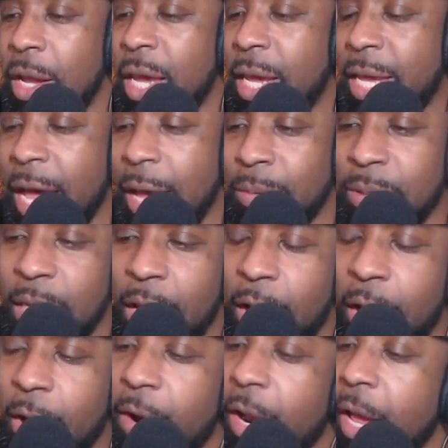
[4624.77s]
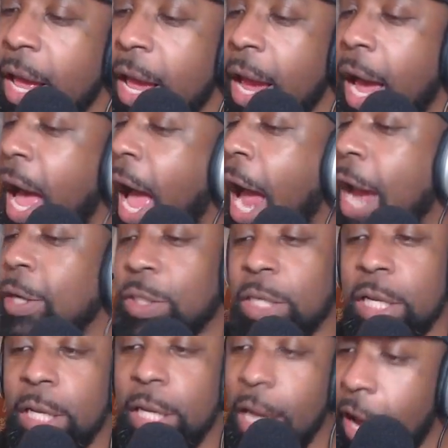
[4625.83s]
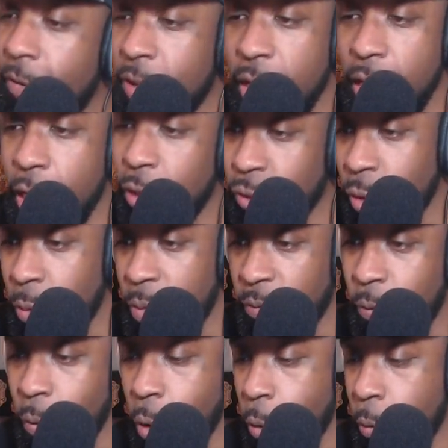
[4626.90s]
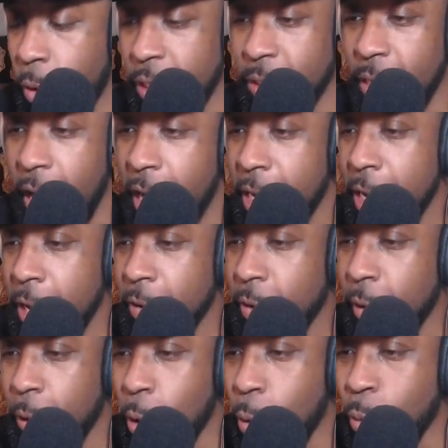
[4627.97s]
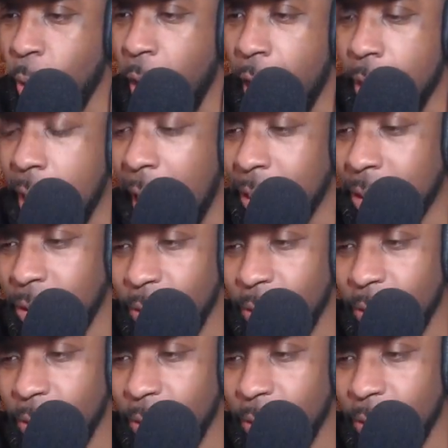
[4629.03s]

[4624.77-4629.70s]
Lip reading: He comes there. I used to love the intro before when it's like the little red dot.